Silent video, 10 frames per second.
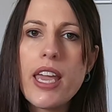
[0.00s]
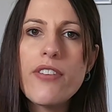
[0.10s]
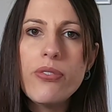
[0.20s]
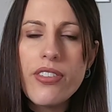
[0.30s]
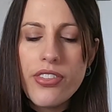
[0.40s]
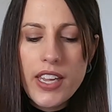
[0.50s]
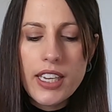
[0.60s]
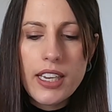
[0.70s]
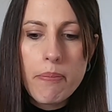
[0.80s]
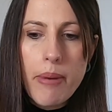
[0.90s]
if we're
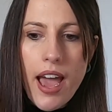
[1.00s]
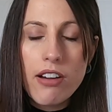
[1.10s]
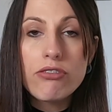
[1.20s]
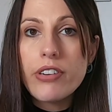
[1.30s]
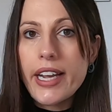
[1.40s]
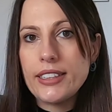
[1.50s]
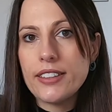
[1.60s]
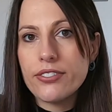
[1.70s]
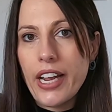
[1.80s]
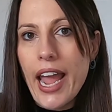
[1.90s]
thinking about rates
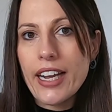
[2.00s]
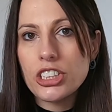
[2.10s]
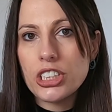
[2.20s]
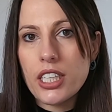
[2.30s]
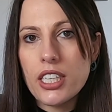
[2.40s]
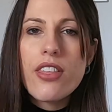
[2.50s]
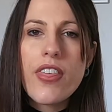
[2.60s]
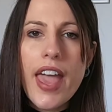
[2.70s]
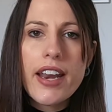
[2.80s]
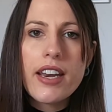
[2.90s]
of reaction,
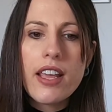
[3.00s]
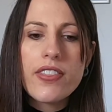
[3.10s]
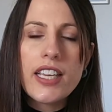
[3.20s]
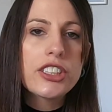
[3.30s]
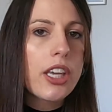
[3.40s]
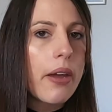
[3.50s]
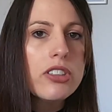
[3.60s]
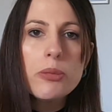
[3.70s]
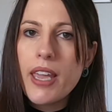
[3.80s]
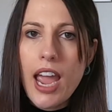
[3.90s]
then there's going
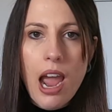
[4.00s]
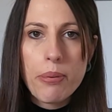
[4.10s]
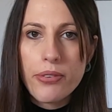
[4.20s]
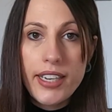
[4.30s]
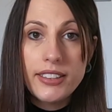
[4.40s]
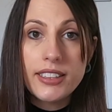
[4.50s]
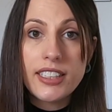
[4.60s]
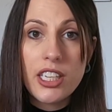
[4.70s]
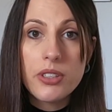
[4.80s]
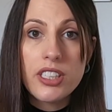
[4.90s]
to be apparatus
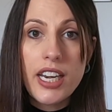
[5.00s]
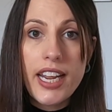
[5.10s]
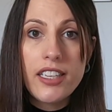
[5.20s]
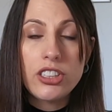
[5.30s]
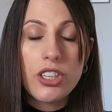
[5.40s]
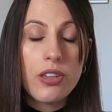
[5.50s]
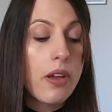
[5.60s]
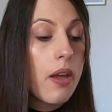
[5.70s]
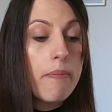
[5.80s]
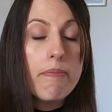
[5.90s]
that you would need to
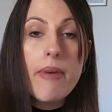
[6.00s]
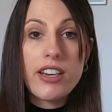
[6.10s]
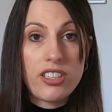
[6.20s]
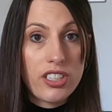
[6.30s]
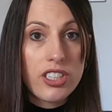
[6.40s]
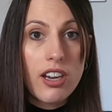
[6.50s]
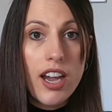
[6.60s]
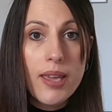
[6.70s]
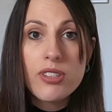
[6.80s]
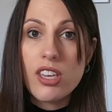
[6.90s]
measure the
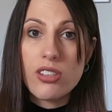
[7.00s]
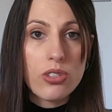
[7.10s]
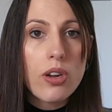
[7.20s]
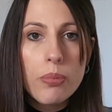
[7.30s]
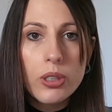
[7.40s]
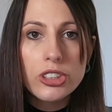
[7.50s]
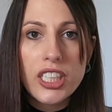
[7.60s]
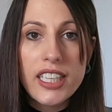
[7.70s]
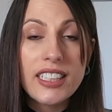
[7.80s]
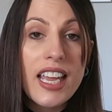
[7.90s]
time, so
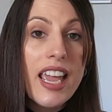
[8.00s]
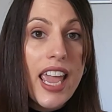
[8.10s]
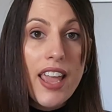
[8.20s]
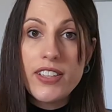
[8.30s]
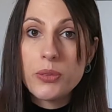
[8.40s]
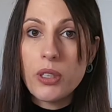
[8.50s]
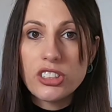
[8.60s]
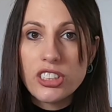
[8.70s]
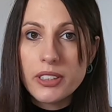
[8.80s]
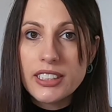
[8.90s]
stopwatches. If it's one
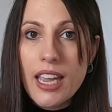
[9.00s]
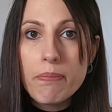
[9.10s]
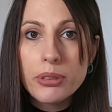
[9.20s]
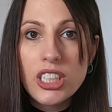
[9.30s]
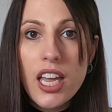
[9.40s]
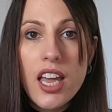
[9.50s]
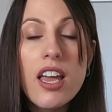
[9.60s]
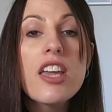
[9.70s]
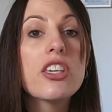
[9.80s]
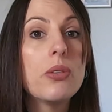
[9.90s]
to do with temperature,
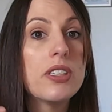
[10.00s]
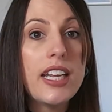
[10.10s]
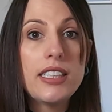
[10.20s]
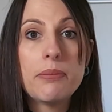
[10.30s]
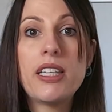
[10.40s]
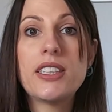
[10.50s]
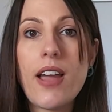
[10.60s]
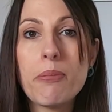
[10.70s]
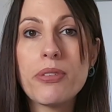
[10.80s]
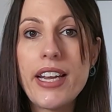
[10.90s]
you would need a piece of
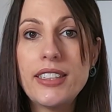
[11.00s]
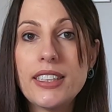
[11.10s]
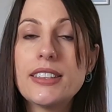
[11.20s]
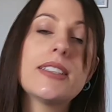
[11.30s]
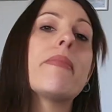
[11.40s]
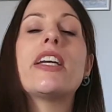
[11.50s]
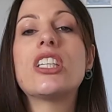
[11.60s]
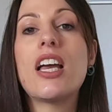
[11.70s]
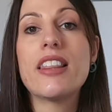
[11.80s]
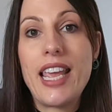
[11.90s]
apparatus to
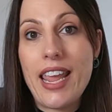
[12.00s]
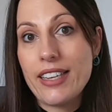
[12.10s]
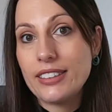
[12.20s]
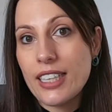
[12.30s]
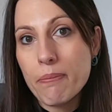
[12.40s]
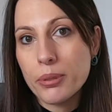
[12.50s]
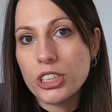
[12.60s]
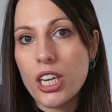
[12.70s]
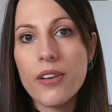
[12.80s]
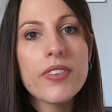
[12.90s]
measure the
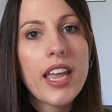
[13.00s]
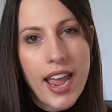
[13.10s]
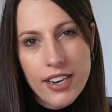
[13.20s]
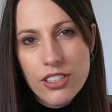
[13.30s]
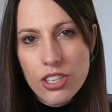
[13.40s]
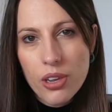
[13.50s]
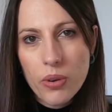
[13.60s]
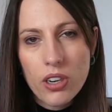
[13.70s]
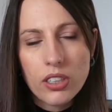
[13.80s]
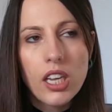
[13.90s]
temperature, and so
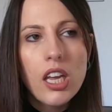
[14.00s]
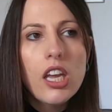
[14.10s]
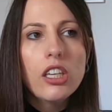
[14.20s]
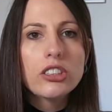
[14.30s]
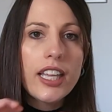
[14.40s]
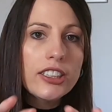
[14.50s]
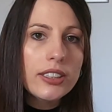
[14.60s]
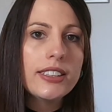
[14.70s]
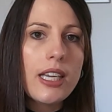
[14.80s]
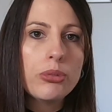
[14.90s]
on. So that's your
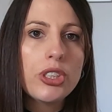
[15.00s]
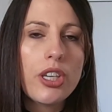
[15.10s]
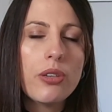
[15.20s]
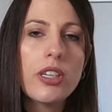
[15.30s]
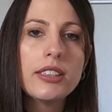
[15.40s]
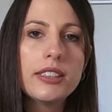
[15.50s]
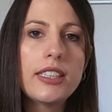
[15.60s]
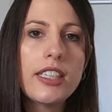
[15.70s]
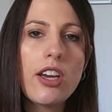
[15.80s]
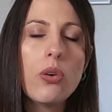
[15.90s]
step two.
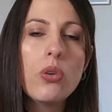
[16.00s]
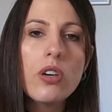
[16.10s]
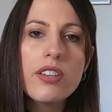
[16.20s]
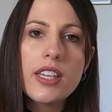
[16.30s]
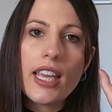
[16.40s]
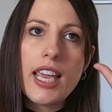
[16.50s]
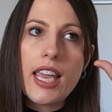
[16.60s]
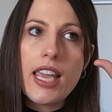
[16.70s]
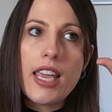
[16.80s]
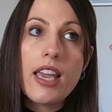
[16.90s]
Consider all of the
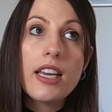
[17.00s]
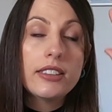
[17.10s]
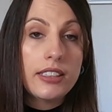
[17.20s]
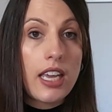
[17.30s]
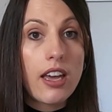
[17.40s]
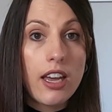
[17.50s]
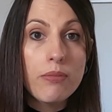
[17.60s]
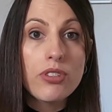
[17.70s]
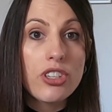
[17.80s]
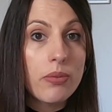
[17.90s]
key
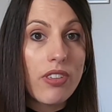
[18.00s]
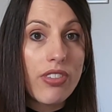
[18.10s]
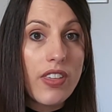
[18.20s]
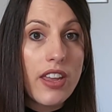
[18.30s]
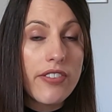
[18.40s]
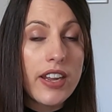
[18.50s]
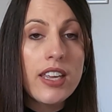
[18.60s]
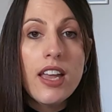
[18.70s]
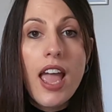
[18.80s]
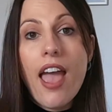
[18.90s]
terms to do with the
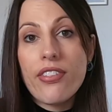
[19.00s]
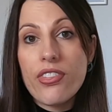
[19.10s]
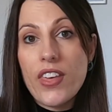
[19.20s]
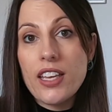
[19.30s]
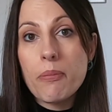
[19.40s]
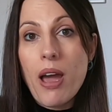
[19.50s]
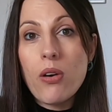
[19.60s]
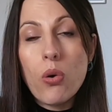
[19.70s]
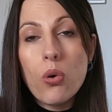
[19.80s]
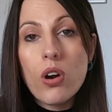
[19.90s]
theory and think
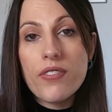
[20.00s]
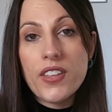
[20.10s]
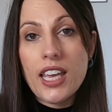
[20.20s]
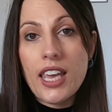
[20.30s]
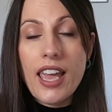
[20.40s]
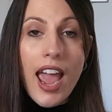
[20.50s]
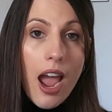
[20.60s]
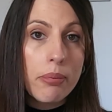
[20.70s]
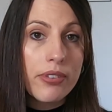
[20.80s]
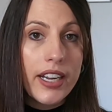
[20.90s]
about all of the key
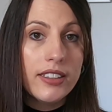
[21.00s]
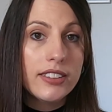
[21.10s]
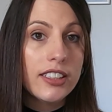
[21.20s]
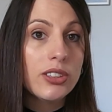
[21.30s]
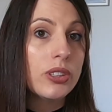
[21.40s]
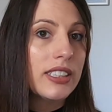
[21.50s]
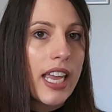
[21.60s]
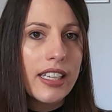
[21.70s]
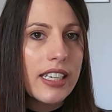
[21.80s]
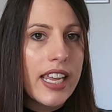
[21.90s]
apparatus or
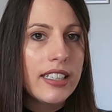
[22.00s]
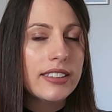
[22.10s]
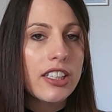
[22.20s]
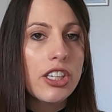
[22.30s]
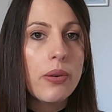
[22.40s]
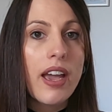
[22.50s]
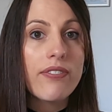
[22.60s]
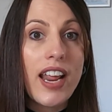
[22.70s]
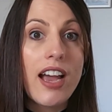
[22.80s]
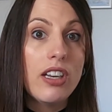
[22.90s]
techniques that you have
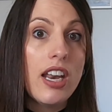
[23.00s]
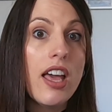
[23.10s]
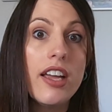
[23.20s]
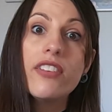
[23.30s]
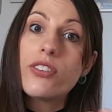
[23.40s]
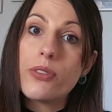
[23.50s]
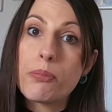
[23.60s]
now learned from the